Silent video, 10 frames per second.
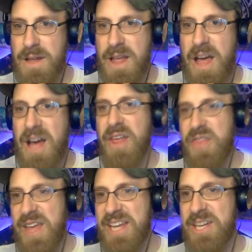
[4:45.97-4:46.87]

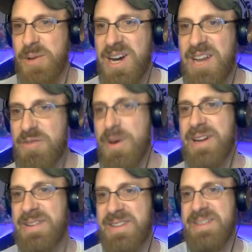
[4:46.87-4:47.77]
Thank you,
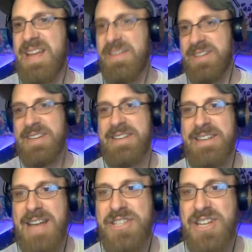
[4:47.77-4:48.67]
everybody. David, D&D
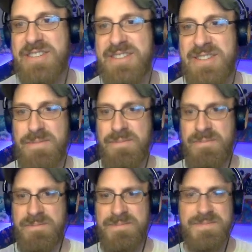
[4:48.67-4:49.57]
Digest.
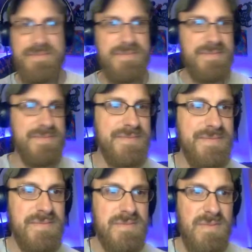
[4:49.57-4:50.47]

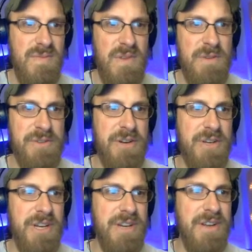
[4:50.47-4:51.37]
It's all
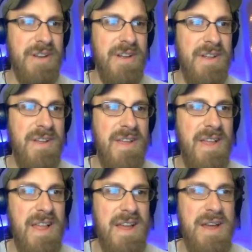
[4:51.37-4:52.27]
good.
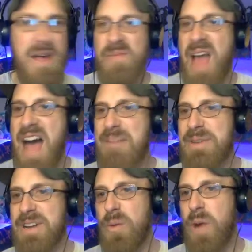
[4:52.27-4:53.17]
I've been
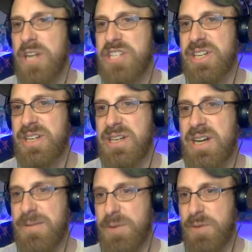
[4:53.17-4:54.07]
watching
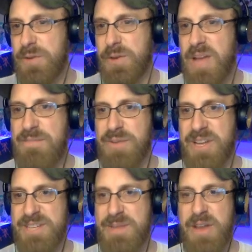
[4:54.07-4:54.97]
a few of your live
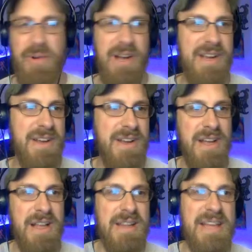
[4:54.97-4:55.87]
plays, by the way.
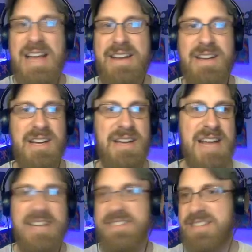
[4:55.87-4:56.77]
Like
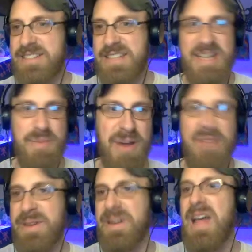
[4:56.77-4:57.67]
not consistently, but I've
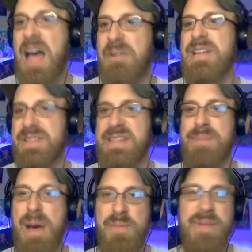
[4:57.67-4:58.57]
been every time they
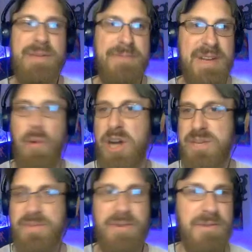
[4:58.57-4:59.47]
pop up on my feed, I watch
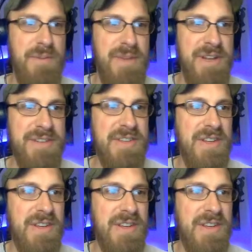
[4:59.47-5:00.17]
them for a few minutes.